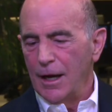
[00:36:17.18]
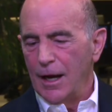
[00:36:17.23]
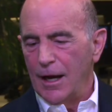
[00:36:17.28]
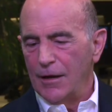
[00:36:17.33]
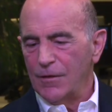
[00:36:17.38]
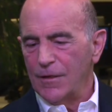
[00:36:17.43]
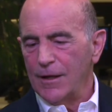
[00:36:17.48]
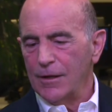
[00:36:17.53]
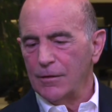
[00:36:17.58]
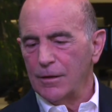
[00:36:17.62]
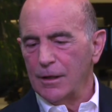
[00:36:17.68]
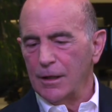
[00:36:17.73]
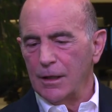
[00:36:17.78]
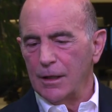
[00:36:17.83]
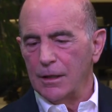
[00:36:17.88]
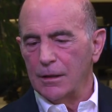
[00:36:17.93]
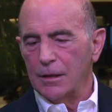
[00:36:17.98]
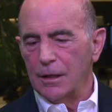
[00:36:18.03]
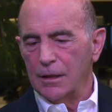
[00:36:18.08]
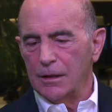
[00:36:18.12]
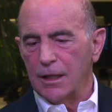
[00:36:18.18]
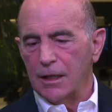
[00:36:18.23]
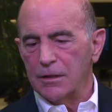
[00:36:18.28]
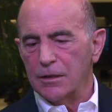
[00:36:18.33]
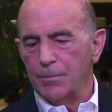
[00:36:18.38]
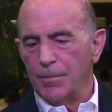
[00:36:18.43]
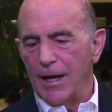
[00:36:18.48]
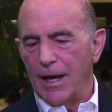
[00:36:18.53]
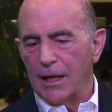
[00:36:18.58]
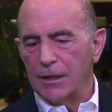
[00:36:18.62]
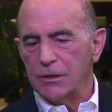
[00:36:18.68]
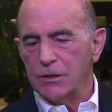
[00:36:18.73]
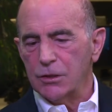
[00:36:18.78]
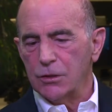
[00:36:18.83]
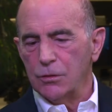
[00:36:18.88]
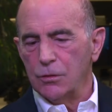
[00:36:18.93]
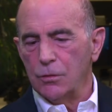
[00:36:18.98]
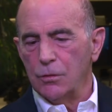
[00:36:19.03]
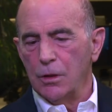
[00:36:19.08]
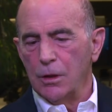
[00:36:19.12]
I think it, it gets back
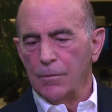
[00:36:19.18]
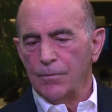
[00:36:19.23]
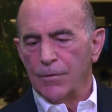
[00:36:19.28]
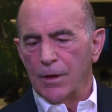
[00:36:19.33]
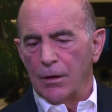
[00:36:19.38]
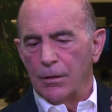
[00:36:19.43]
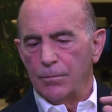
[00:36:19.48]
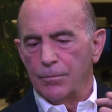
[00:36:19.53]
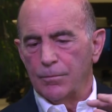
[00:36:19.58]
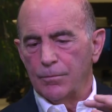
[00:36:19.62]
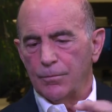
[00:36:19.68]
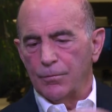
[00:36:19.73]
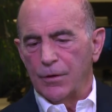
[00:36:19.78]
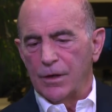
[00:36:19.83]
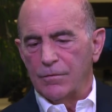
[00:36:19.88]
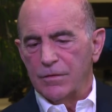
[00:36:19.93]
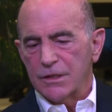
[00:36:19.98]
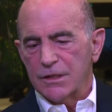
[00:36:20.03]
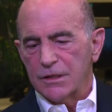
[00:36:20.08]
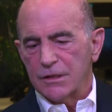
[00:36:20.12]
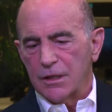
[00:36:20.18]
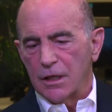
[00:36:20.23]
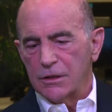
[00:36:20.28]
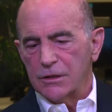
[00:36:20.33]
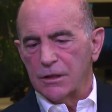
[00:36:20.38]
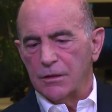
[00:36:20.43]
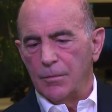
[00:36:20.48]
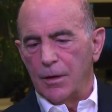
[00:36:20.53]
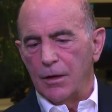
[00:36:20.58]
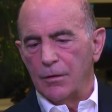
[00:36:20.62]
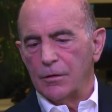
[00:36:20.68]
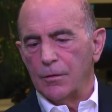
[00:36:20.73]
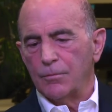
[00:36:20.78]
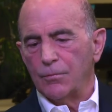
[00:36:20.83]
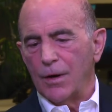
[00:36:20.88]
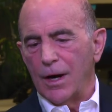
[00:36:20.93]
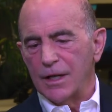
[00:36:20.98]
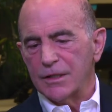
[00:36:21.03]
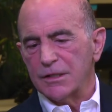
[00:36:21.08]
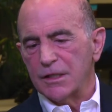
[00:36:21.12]
to our previous discussion about the
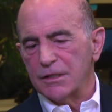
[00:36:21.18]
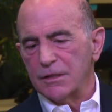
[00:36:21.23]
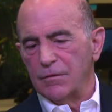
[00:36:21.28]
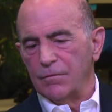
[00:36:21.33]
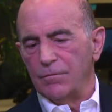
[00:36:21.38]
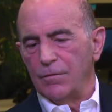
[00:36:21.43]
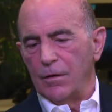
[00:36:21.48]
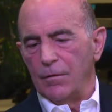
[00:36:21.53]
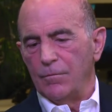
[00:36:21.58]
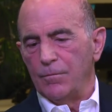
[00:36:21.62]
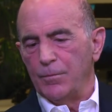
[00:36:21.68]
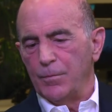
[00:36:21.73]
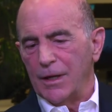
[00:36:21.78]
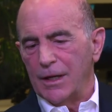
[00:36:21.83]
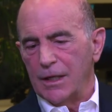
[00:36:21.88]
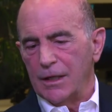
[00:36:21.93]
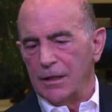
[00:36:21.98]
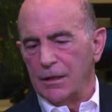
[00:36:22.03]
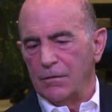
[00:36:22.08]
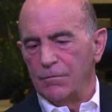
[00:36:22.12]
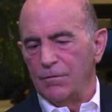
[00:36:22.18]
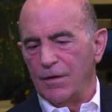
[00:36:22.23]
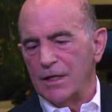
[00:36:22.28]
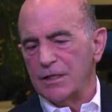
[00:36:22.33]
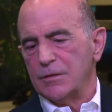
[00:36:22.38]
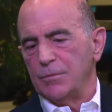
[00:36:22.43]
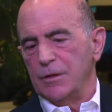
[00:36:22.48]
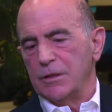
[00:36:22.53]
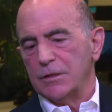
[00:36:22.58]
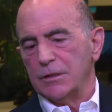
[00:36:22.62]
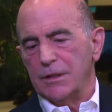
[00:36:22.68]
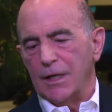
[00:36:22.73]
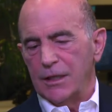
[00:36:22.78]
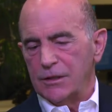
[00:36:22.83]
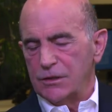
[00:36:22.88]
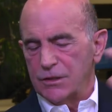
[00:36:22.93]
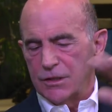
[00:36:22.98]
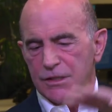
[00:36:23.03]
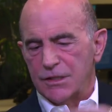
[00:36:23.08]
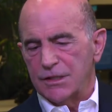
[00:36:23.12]
process of, of picking investments,
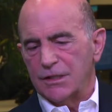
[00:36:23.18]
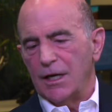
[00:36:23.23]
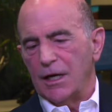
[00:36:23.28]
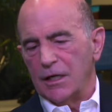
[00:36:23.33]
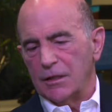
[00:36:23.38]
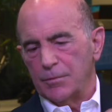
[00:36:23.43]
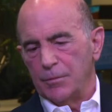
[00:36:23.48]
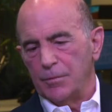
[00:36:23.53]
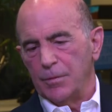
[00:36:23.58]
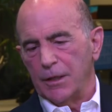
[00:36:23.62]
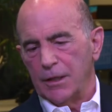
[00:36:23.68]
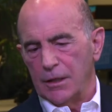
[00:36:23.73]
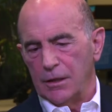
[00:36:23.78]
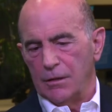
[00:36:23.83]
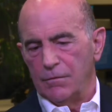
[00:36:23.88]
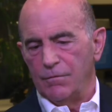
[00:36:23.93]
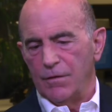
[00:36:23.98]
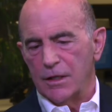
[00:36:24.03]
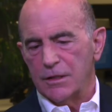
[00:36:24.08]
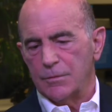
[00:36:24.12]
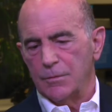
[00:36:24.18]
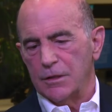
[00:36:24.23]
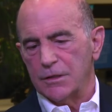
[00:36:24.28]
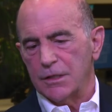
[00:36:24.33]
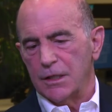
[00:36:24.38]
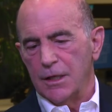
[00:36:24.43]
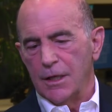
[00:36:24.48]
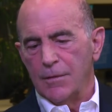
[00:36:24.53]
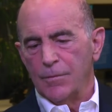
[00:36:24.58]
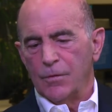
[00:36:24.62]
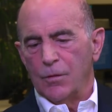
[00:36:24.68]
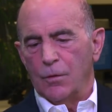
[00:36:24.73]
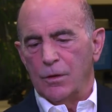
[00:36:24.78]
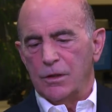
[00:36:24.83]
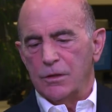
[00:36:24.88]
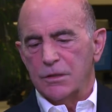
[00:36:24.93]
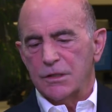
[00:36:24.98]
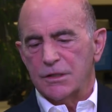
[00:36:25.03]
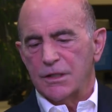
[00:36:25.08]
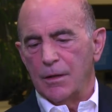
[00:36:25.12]
not just stocks, but picking investments. When
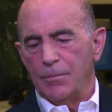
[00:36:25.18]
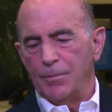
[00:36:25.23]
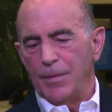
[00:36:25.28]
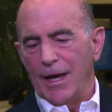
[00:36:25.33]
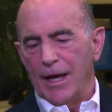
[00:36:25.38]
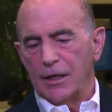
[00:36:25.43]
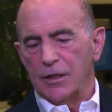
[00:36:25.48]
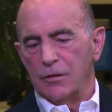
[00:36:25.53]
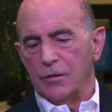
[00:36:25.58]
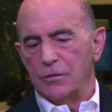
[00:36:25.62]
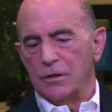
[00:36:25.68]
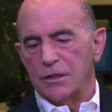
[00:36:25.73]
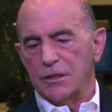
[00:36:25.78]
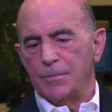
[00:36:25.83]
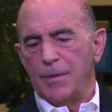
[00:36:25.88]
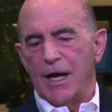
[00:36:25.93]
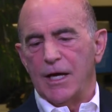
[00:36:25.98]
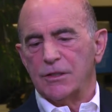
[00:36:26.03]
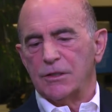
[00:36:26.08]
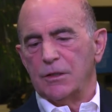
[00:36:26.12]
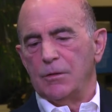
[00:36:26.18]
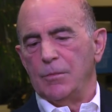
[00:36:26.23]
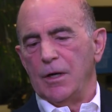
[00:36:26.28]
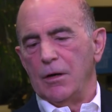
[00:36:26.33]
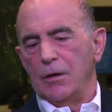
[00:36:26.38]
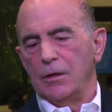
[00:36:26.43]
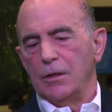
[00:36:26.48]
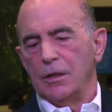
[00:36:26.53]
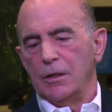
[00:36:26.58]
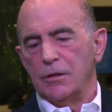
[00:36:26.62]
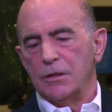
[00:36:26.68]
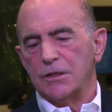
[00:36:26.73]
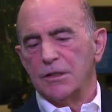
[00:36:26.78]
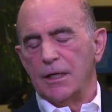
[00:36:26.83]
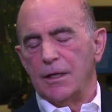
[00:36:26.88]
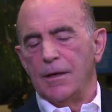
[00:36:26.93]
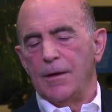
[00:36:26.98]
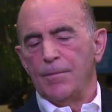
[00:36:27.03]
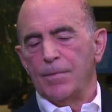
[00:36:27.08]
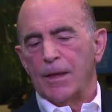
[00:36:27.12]
you step back and you're dispassionate about it, and you
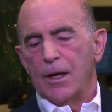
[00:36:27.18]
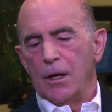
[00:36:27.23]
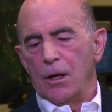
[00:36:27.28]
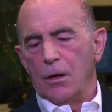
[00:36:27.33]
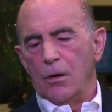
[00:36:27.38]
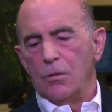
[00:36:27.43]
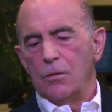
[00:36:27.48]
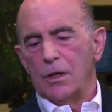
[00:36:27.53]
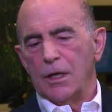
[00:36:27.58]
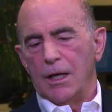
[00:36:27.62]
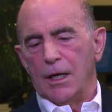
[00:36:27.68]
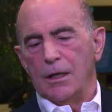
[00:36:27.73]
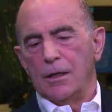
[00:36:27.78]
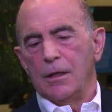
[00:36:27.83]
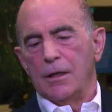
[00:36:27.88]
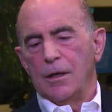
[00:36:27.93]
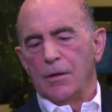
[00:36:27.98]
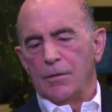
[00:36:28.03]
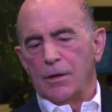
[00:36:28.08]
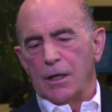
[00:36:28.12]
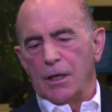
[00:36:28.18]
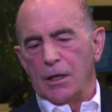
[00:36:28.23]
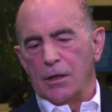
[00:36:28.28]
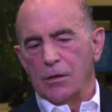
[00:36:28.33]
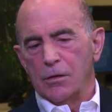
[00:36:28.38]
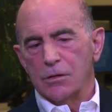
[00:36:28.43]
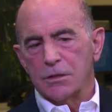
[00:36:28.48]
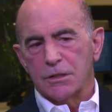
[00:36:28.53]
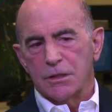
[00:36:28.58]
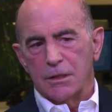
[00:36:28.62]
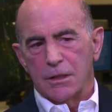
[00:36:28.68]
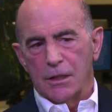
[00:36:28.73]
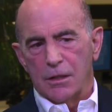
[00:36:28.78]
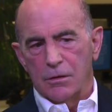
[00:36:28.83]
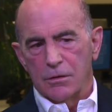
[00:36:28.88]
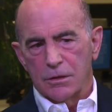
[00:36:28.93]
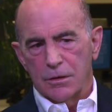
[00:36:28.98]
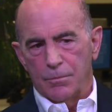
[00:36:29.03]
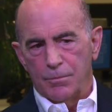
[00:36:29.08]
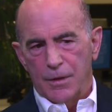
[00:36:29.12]
say, okay, here's
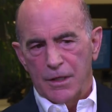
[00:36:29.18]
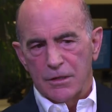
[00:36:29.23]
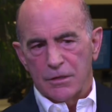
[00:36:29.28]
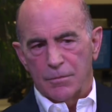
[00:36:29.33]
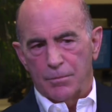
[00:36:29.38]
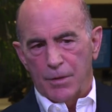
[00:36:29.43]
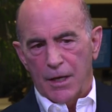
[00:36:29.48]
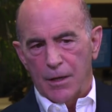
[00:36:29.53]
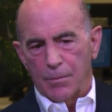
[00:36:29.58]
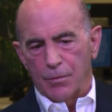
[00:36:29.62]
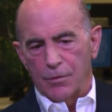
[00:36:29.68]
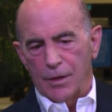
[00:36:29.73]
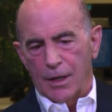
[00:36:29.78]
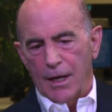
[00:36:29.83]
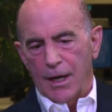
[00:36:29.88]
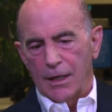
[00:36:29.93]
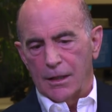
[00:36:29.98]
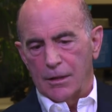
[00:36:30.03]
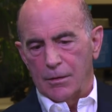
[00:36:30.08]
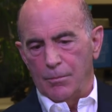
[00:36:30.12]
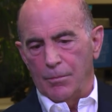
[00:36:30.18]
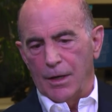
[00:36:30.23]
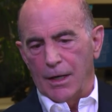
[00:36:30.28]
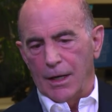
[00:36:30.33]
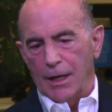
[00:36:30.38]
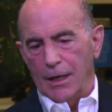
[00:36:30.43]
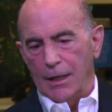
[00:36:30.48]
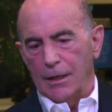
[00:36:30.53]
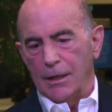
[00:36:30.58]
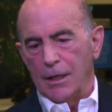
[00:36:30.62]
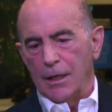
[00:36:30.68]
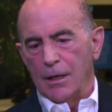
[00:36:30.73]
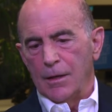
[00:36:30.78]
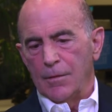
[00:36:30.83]
here's a piece of paper that I can buy